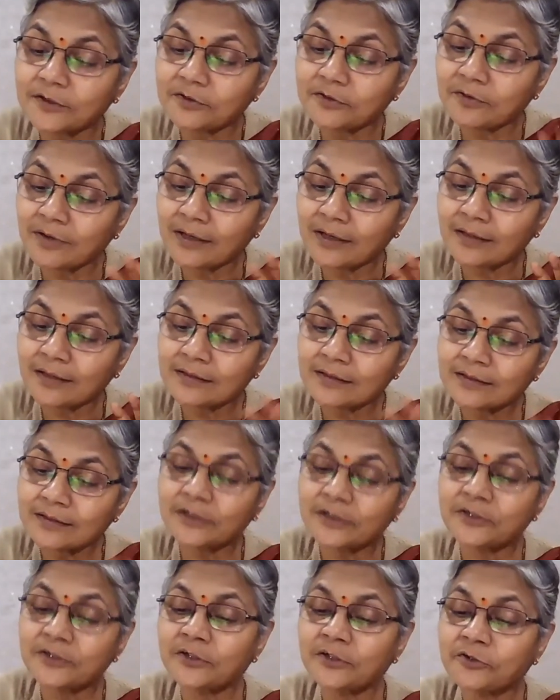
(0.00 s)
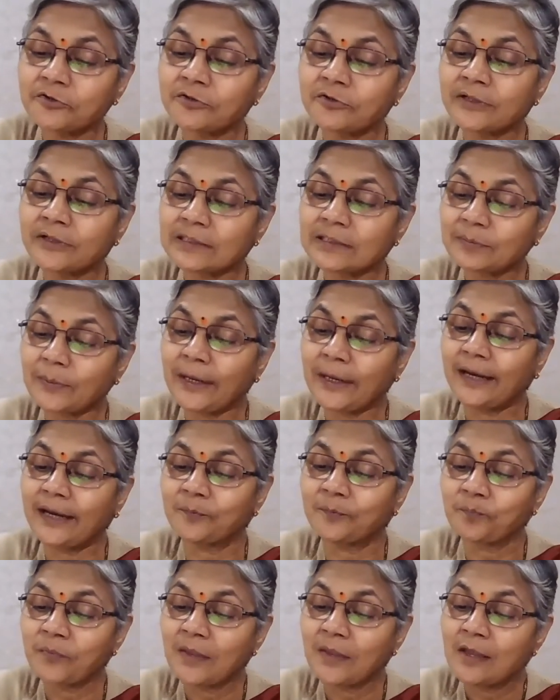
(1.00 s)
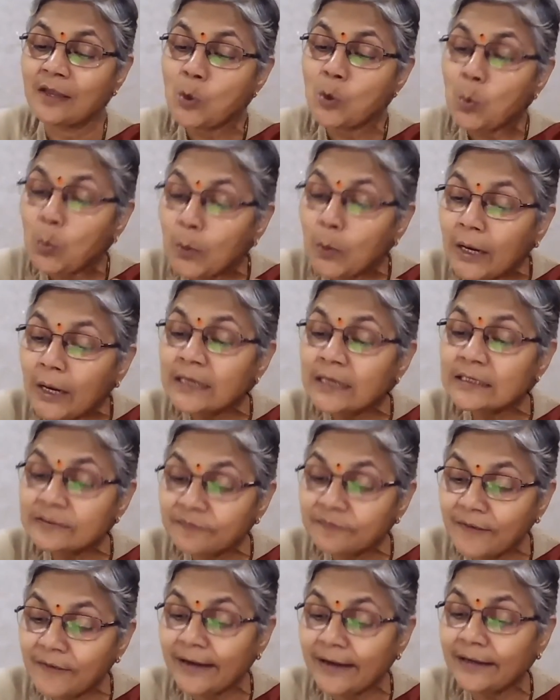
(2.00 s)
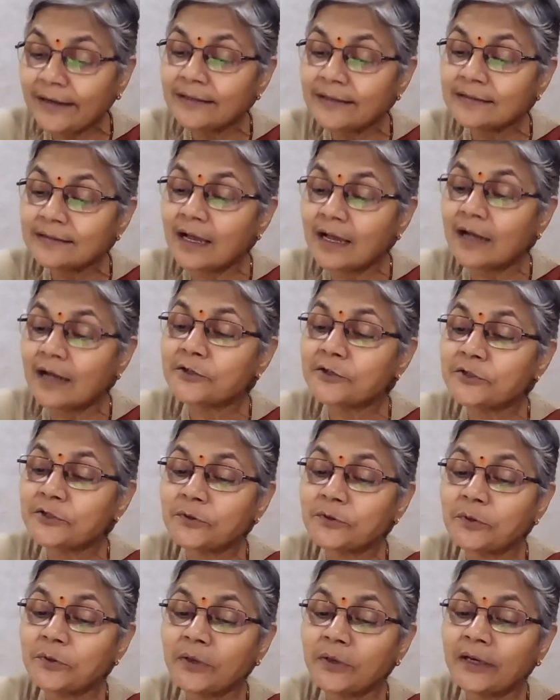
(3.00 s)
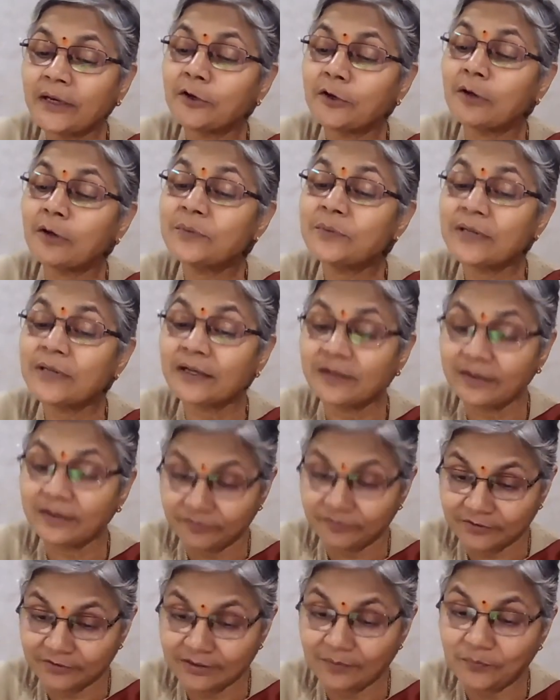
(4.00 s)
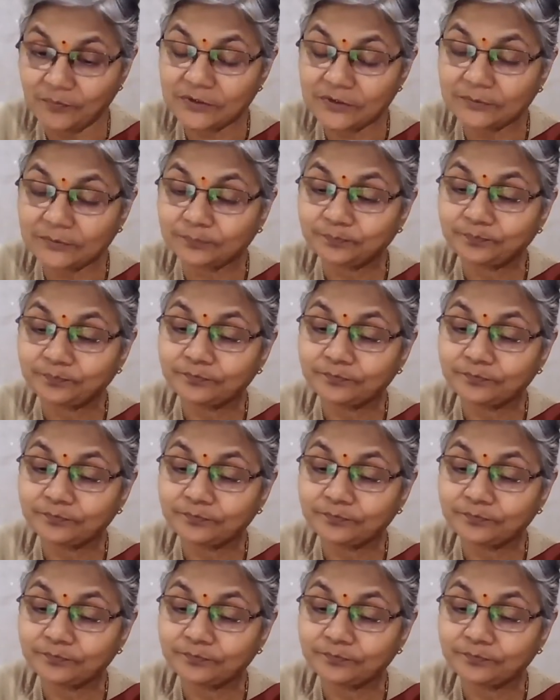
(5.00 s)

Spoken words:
So a researcher should explain why his findings are so in objective terms.